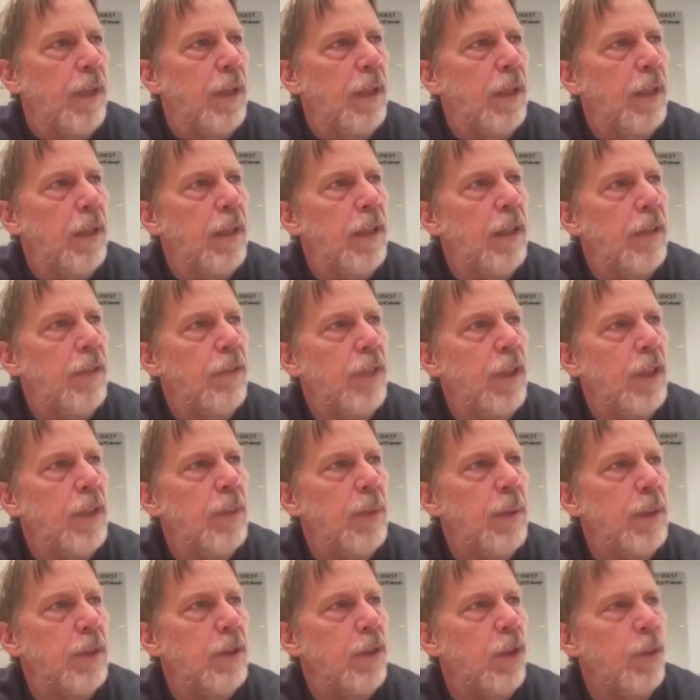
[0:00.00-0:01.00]
a friend of
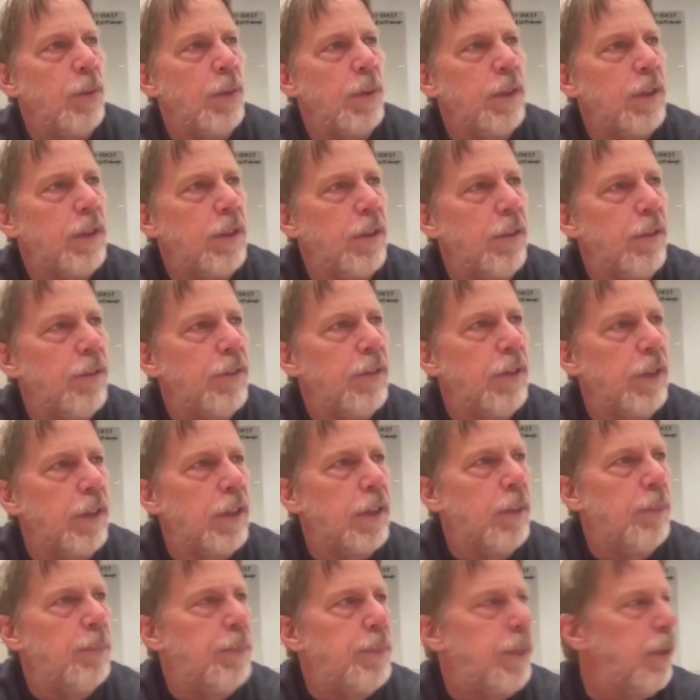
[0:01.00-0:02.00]
mine told me the
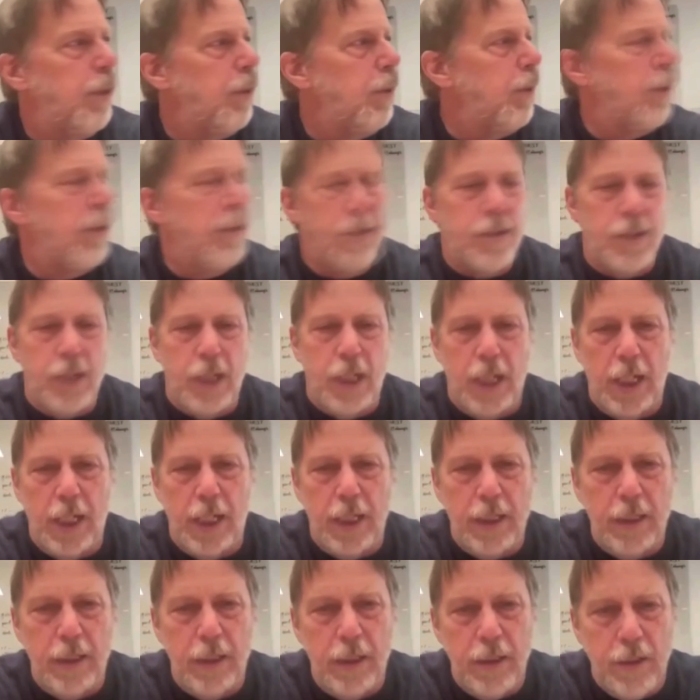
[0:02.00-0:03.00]
computer
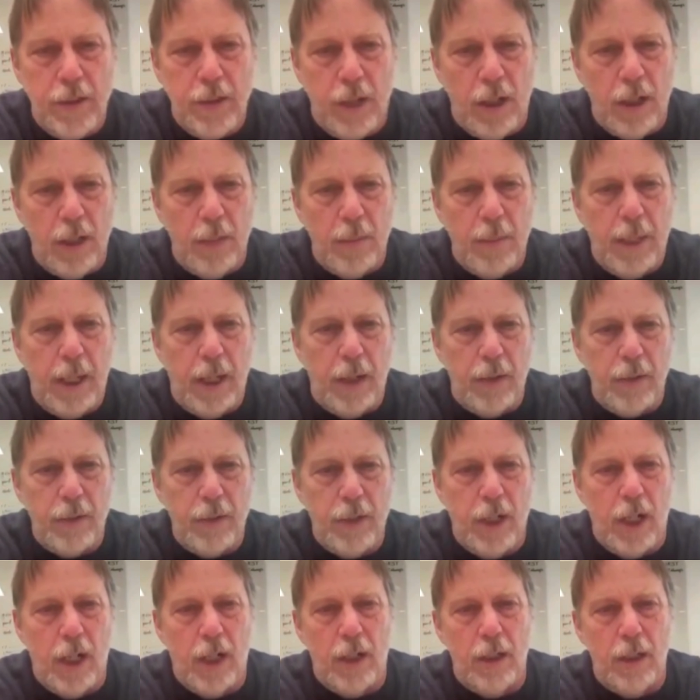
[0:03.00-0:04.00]
design is all about
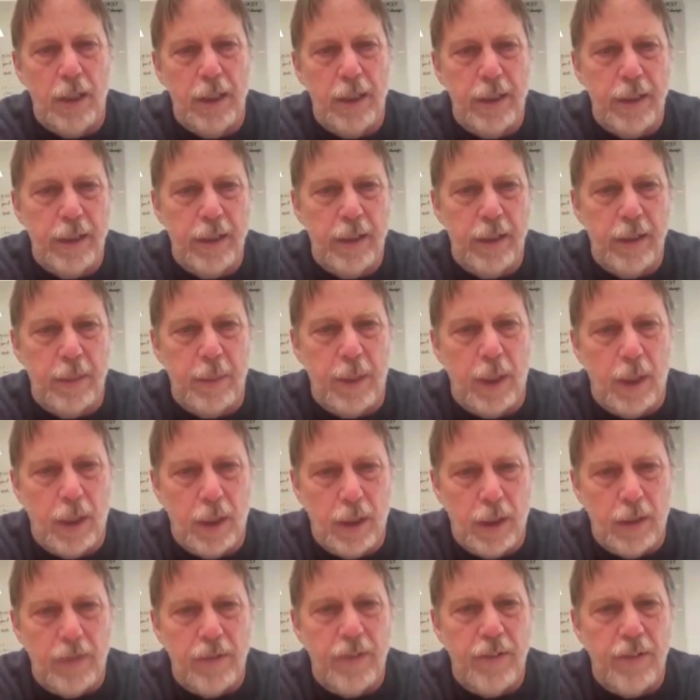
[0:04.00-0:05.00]
calling the
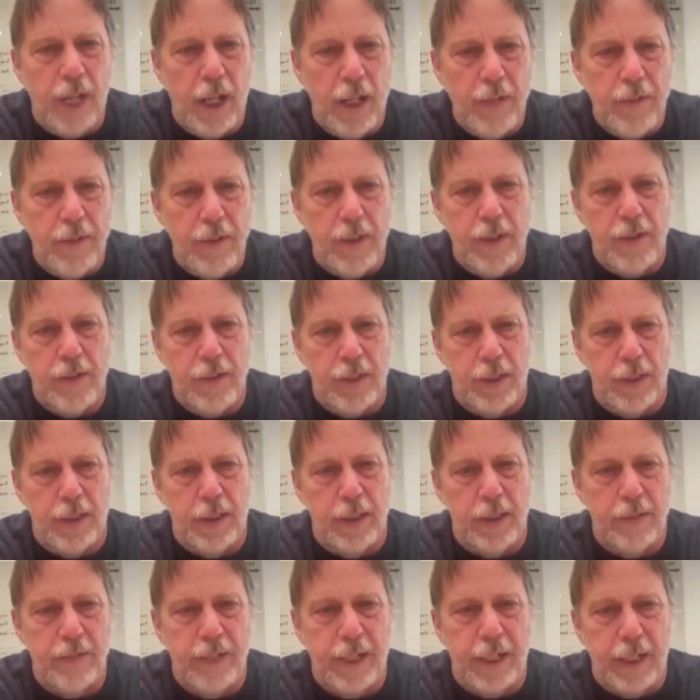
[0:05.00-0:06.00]
ball 5 years in
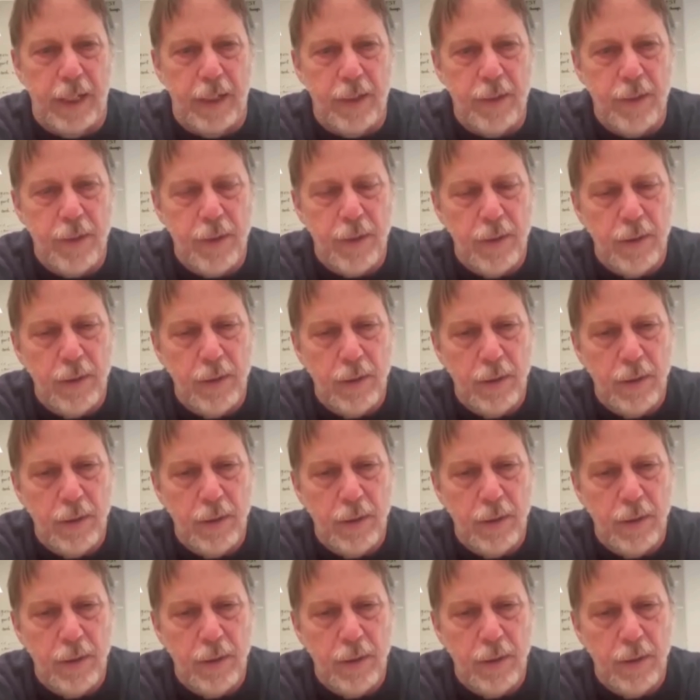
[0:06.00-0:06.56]
advance.